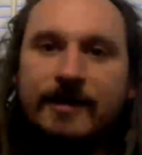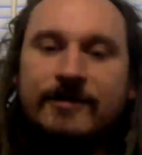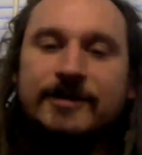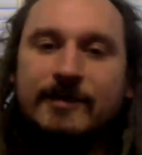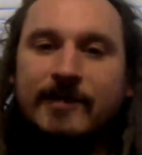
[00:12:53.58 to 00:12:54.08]
and
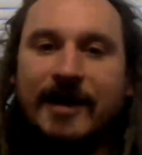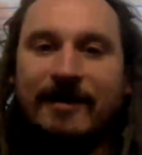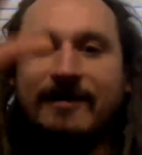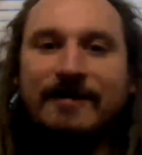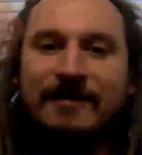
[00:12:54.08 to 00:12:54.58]
there's a
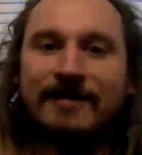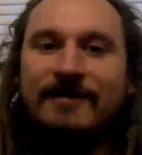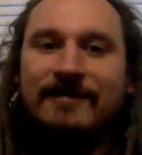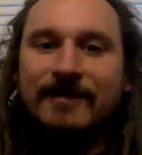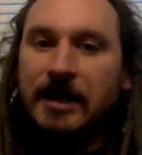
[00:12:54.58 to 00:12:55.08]
bear,
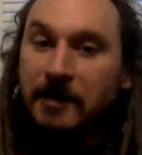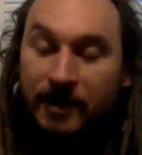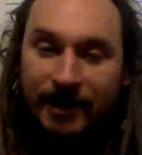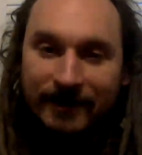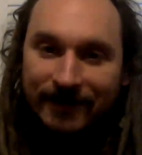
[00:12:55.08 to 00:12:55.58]
like
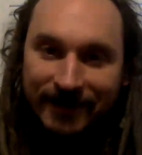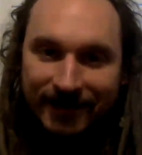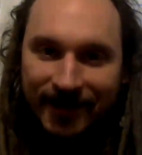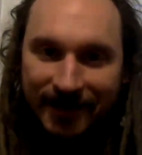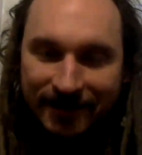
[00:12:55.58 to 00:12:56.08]
literally
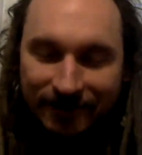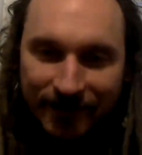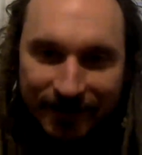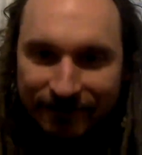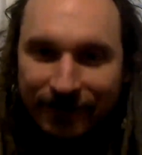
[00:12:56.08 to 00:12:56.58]
like
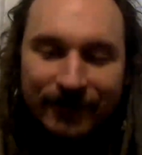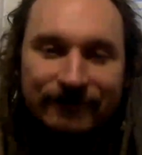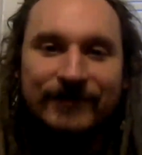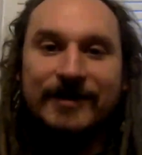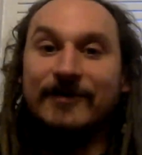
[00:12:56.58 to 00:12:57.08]
3-4
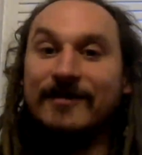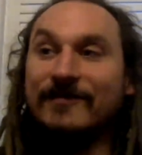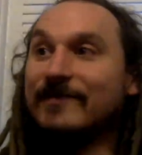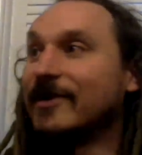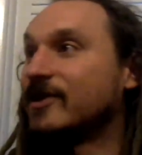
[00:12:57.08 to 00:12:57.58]
feet away
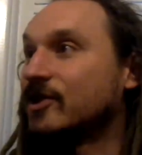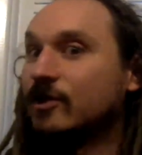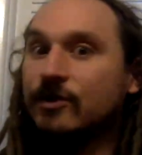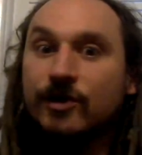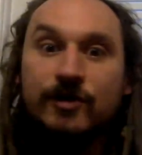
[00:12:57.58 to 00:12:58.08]
from me, and it
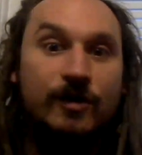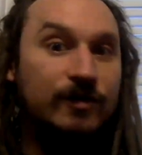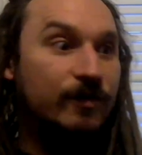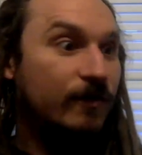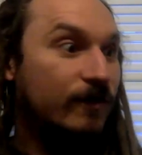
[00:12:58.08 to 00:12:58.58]
just turns
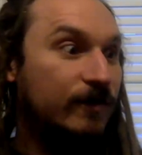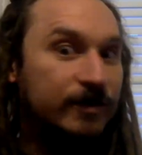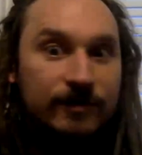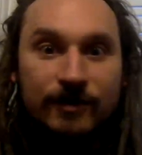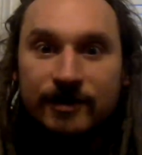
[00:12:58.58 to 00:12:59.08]
and
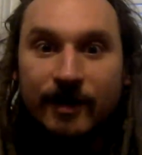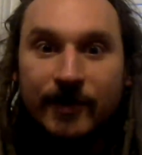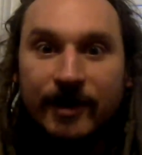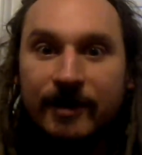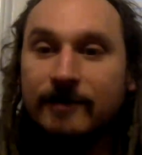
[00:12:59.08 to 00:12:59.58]
just looks at
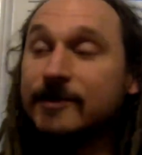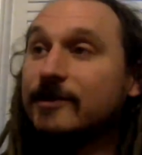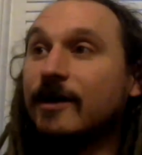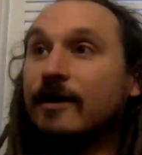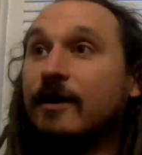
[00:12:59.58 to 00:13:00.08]
me, and I'm just like,